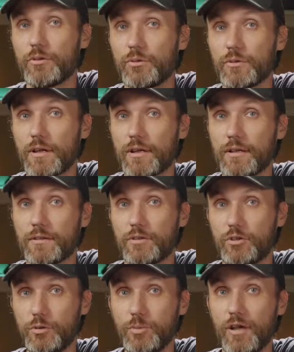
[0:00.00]
it to like a
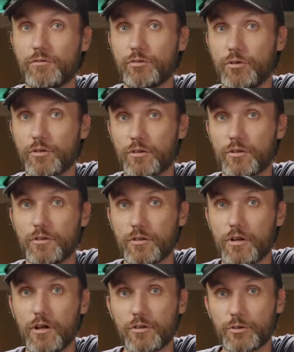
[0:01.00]
2x4 or a
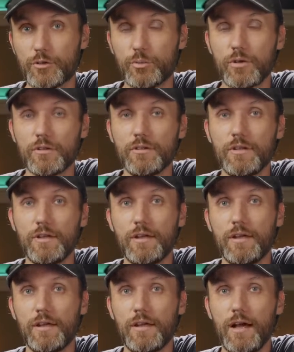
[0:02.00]
concrete wall,
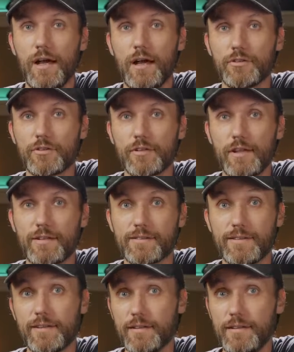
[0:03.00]
so that it's
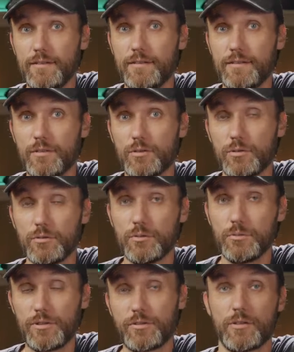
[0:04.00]
not easy
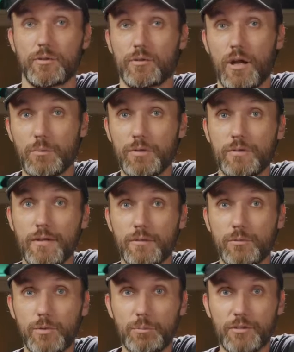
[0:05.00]
to basically grab
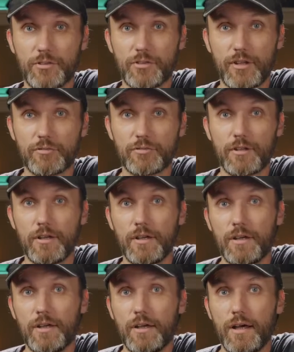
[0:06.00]
and rip the safe.
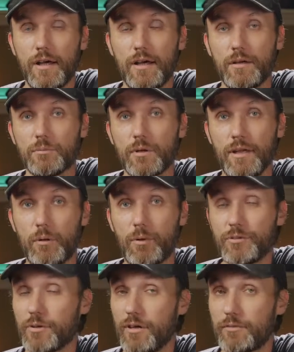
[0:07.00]
But yeah,
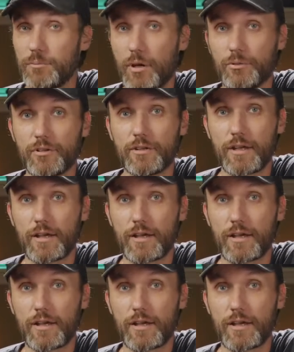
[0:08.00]
once you have it mounted,